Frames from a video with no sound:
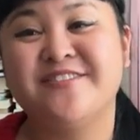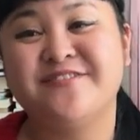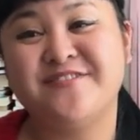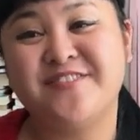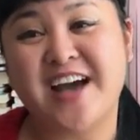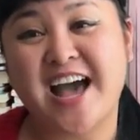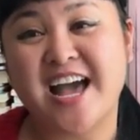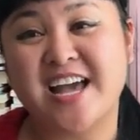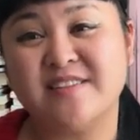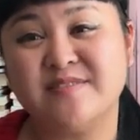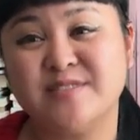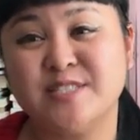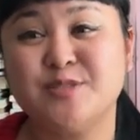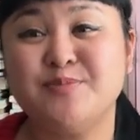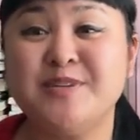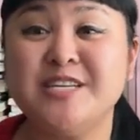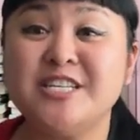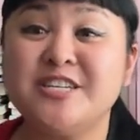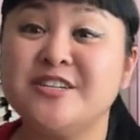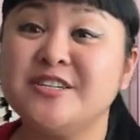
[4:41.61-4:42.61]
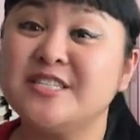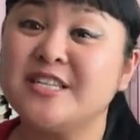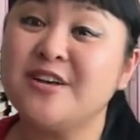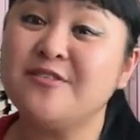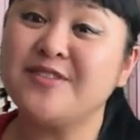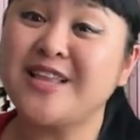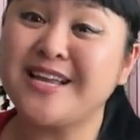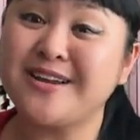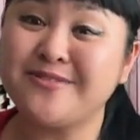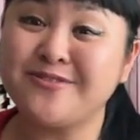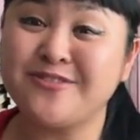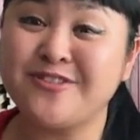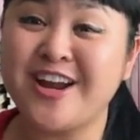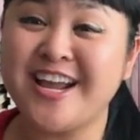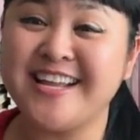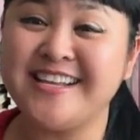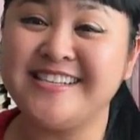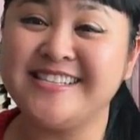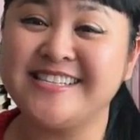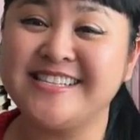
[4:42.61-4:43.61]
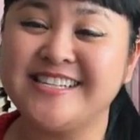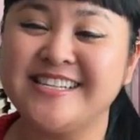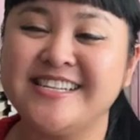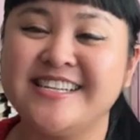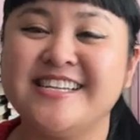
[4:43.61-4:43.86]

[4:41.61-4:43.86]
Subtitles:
5. Speak to yourself like a friend.